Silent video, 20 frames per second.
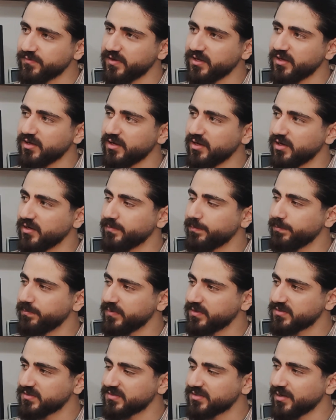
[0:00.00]
of AI on
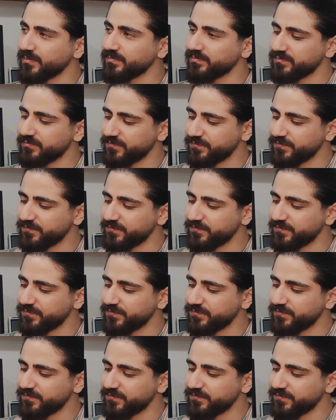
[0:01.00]
some